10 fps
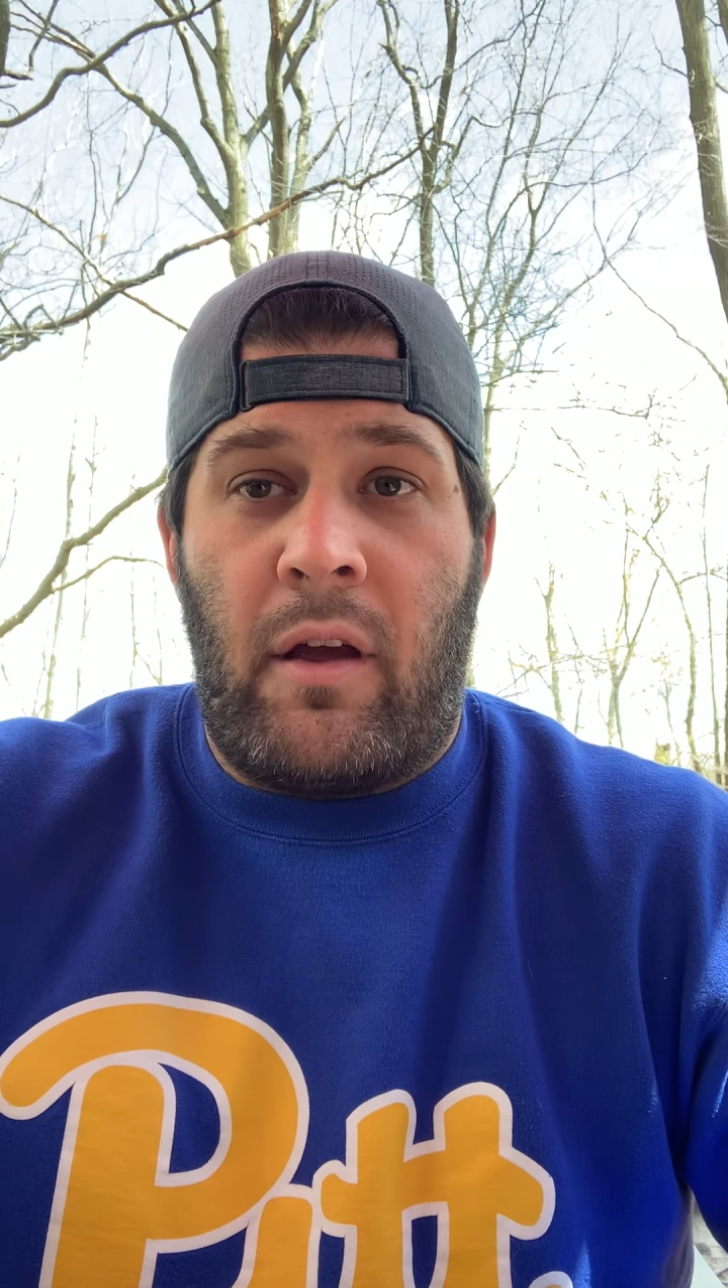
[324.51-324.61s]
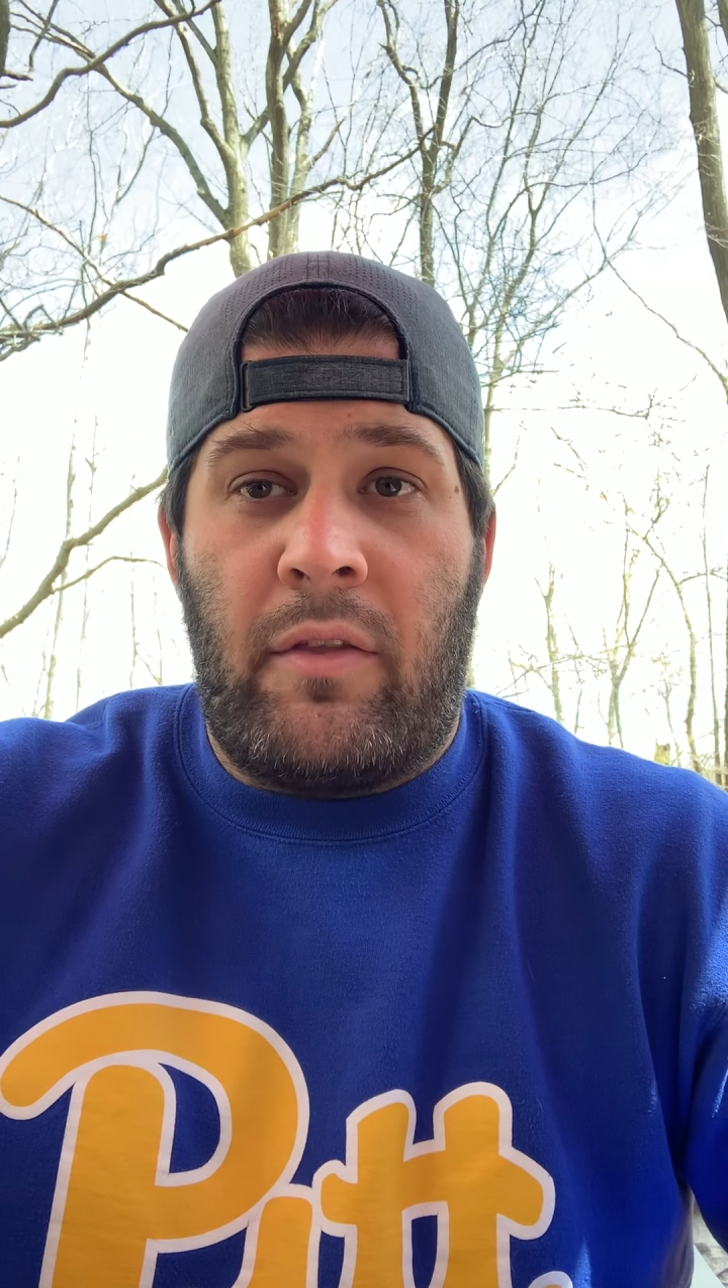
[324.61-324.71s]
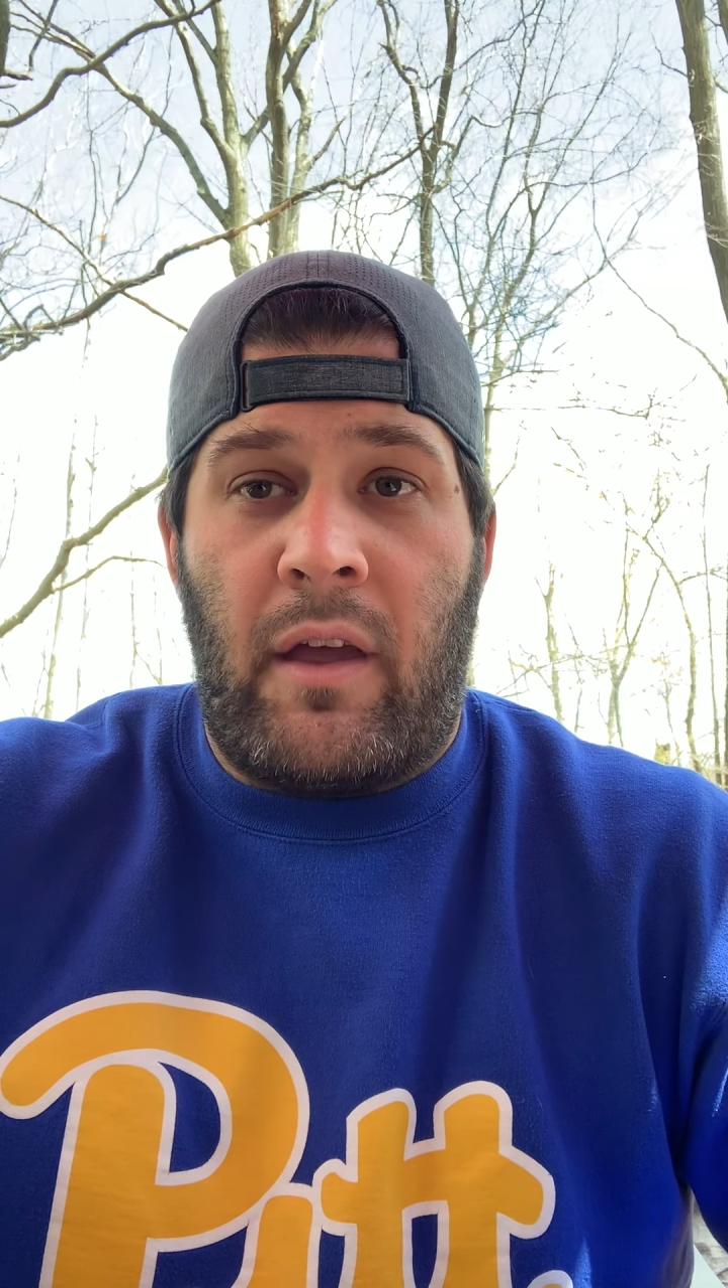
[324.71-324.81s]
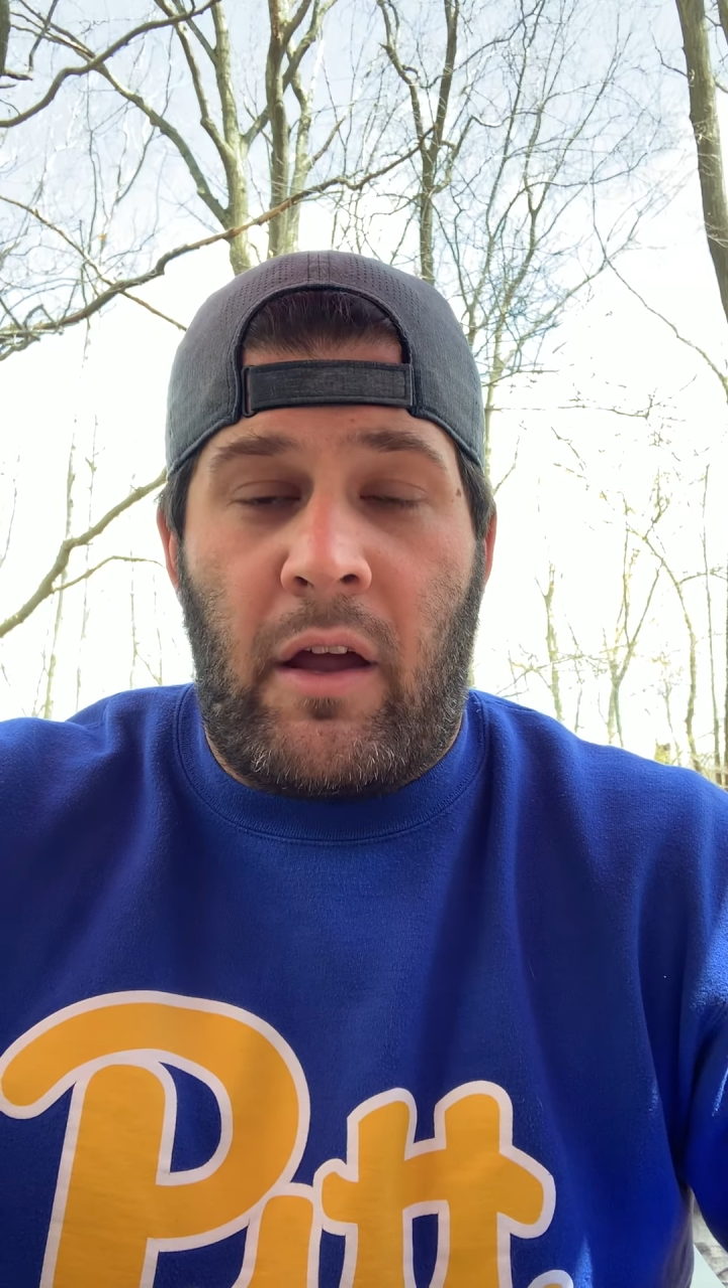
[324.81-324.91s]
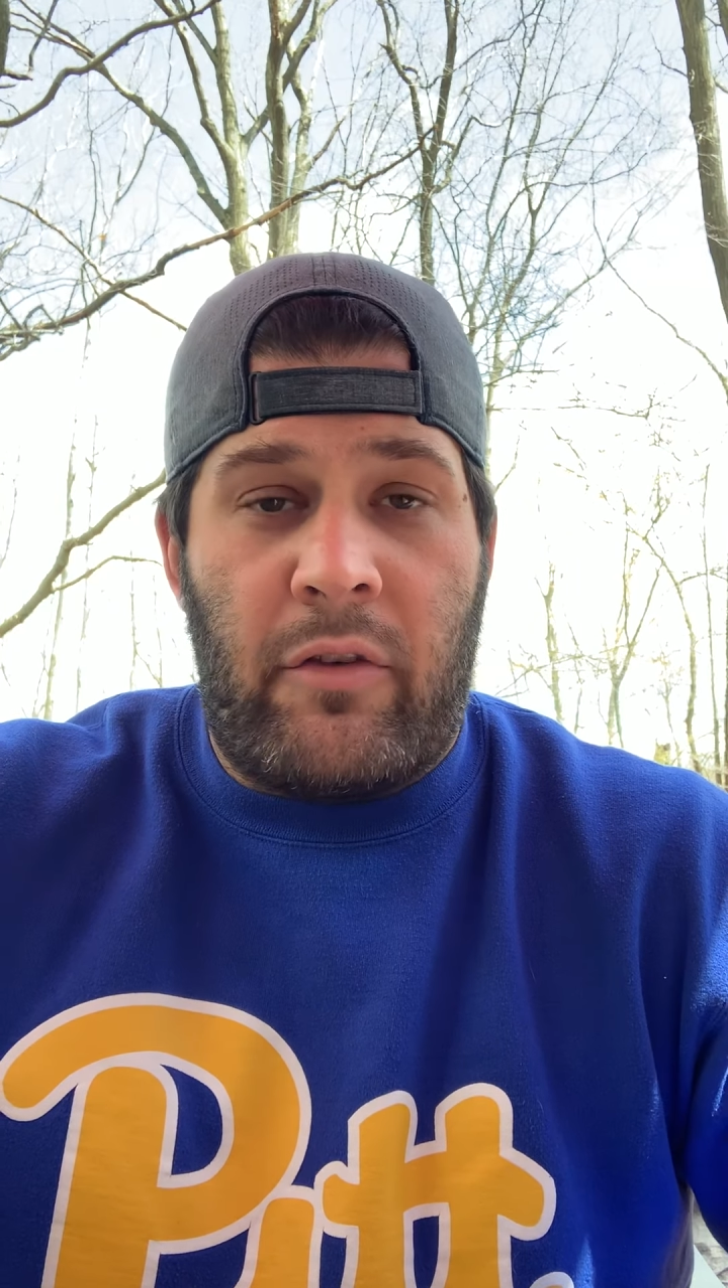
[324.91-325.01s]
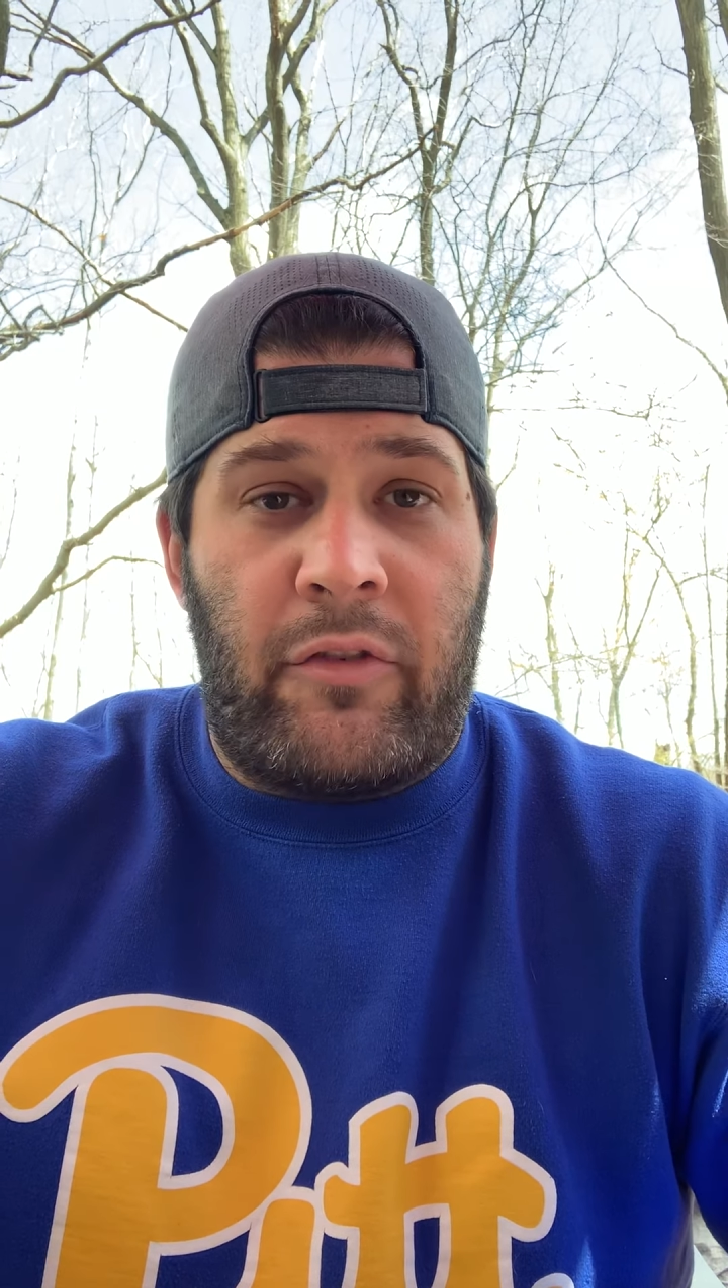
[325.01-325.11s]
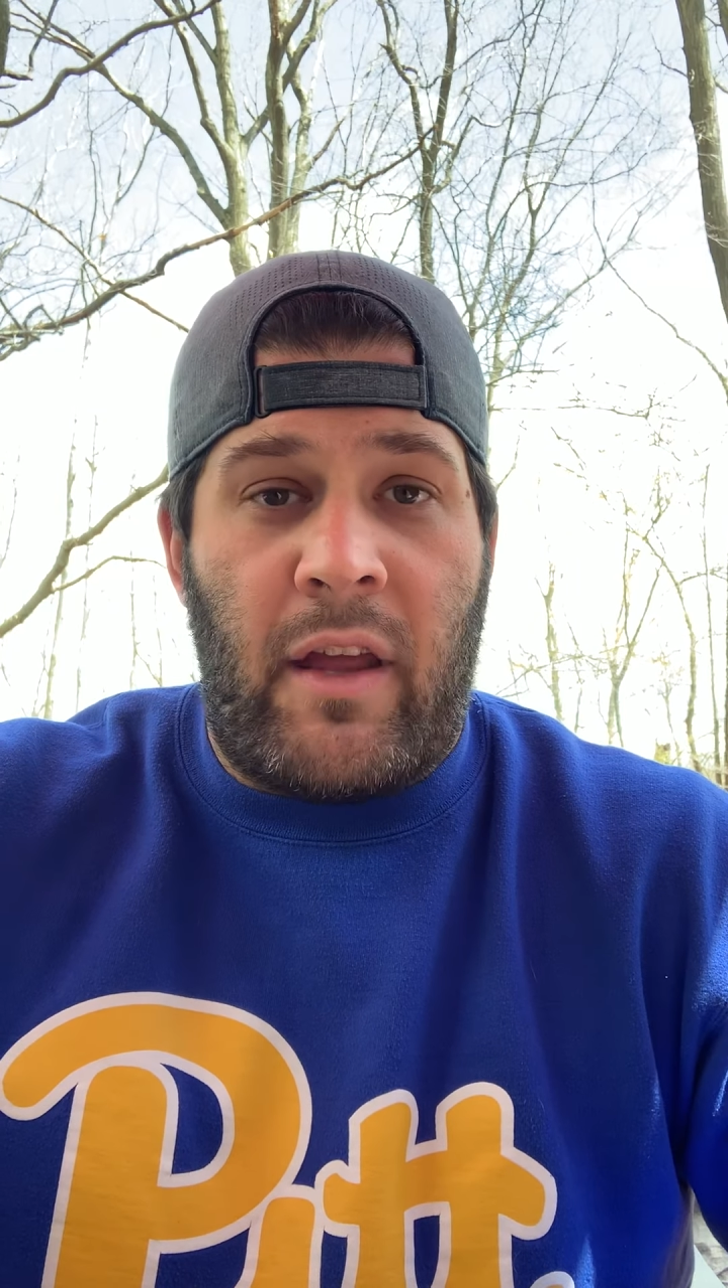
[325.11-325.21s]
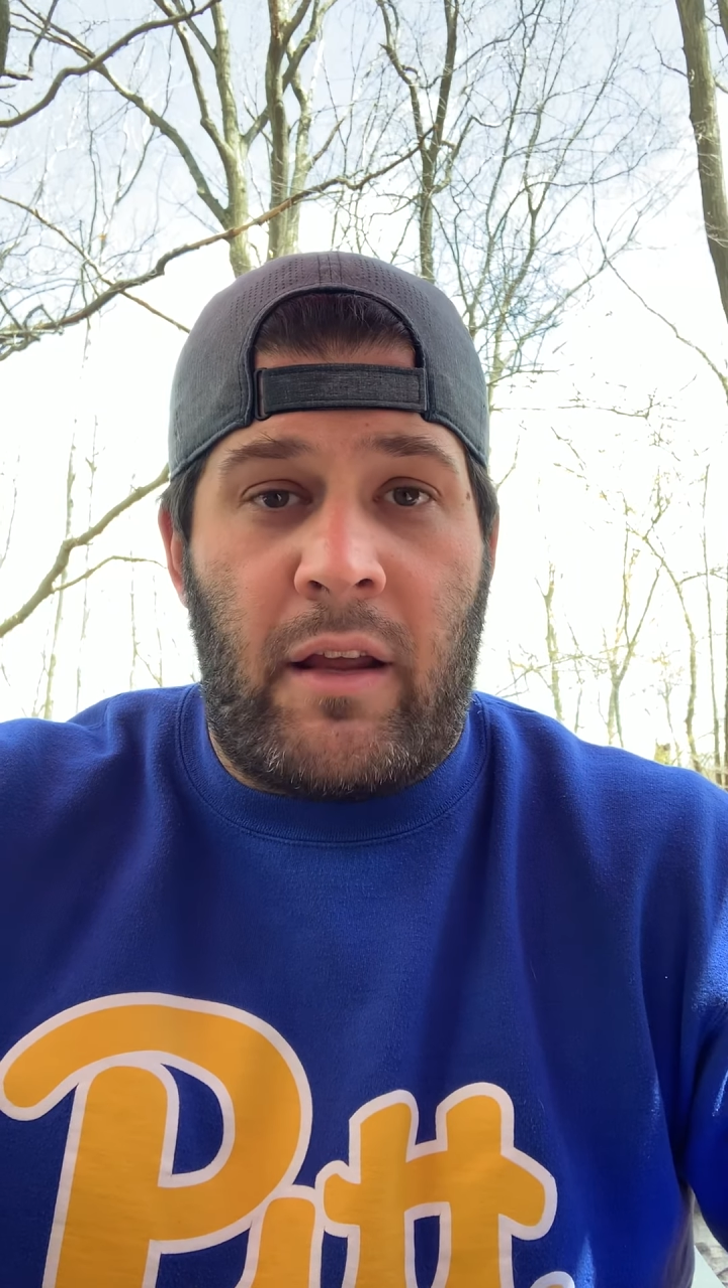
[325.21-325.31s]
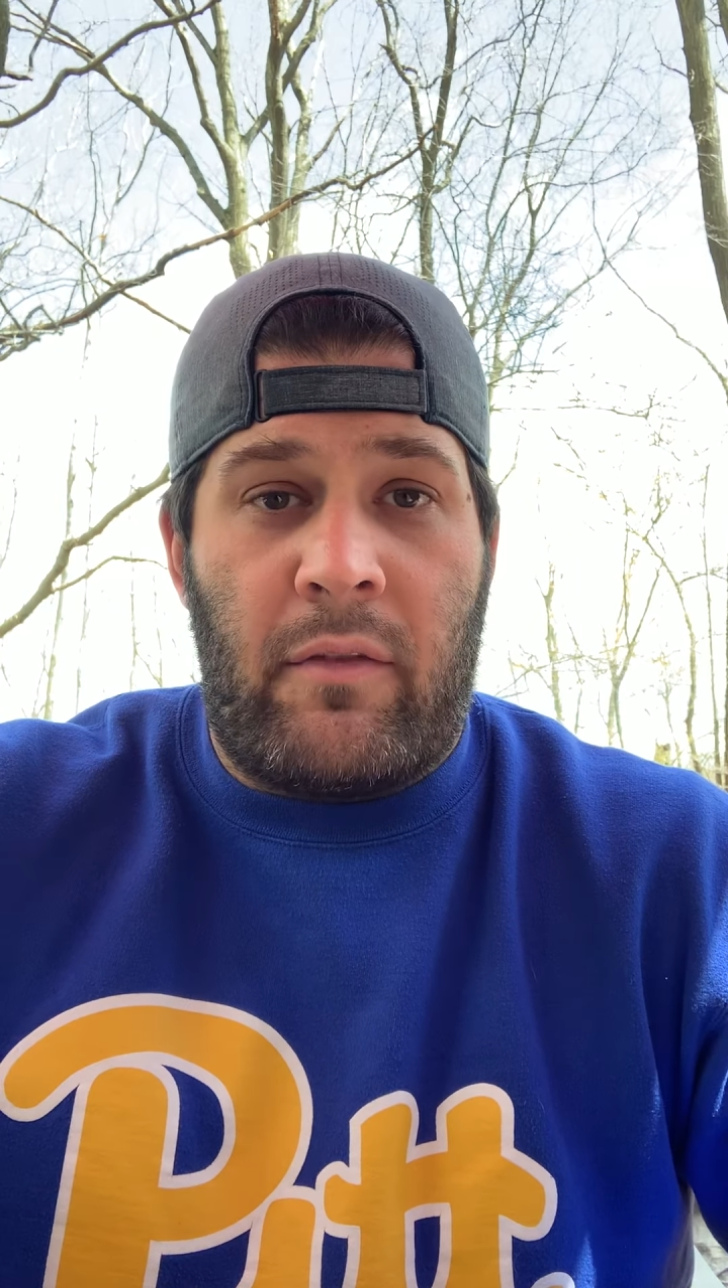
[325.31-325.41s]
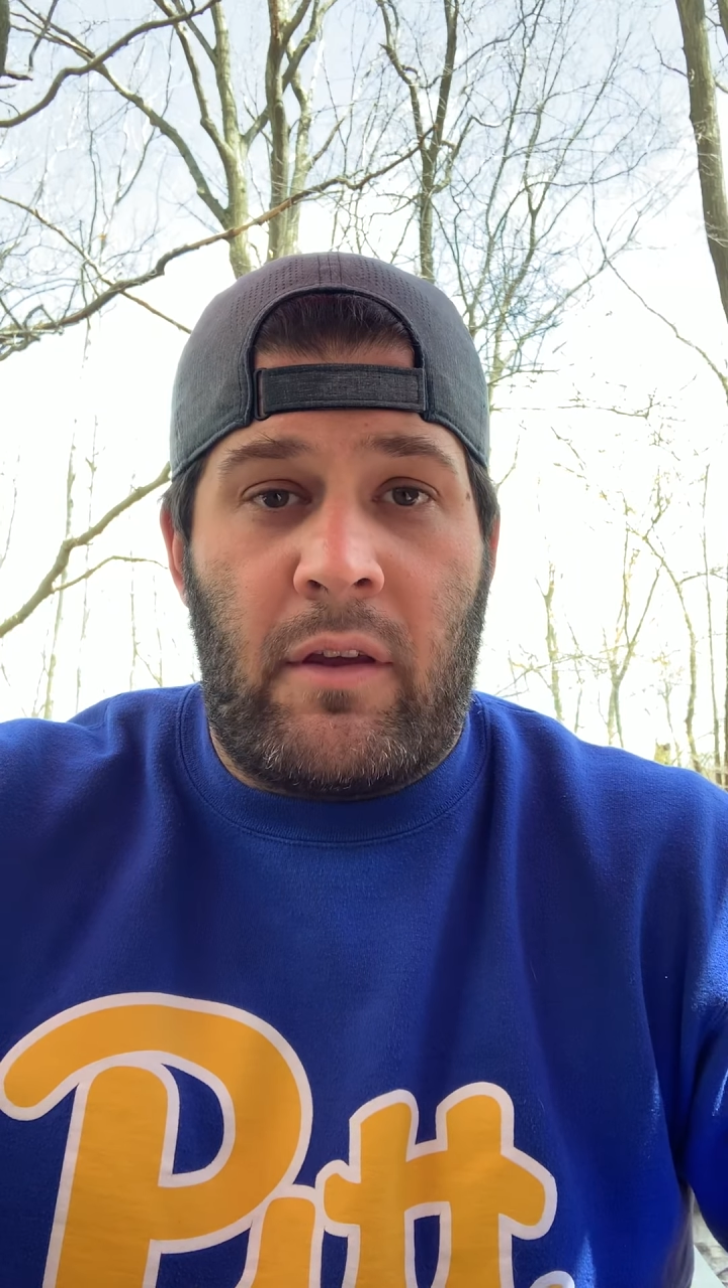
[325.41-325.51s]
the
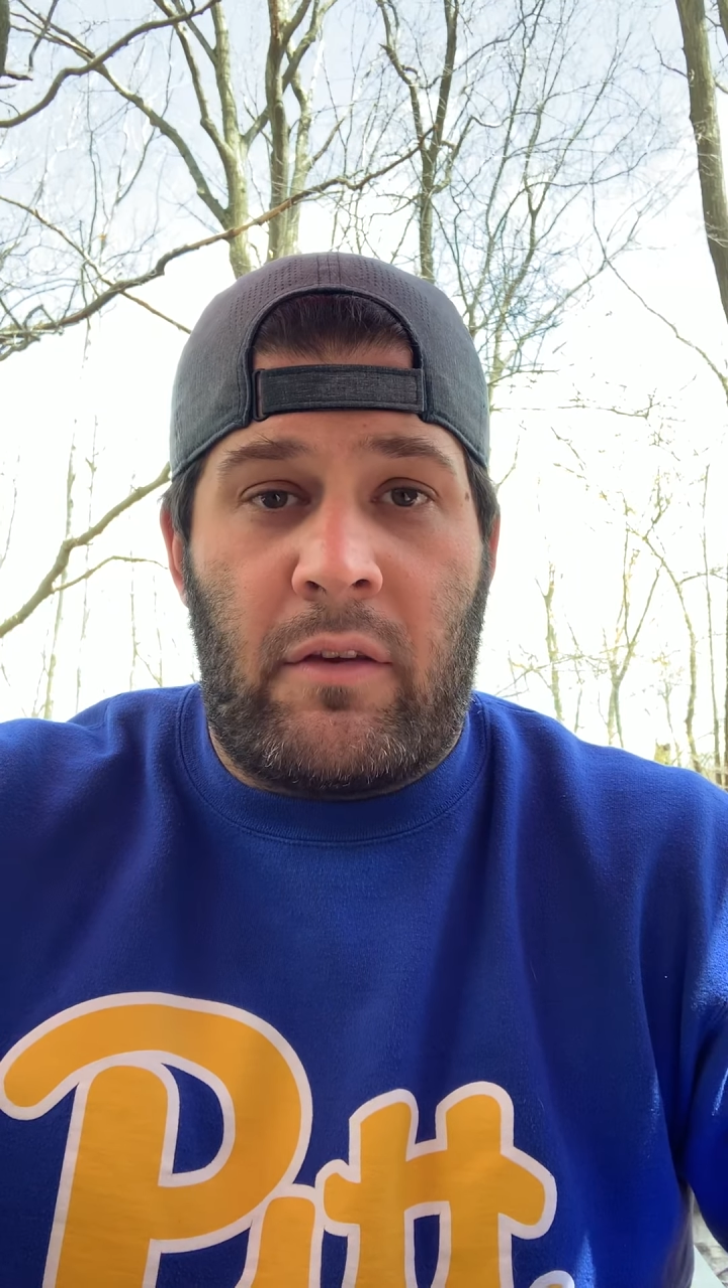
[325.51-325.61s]
understanding of the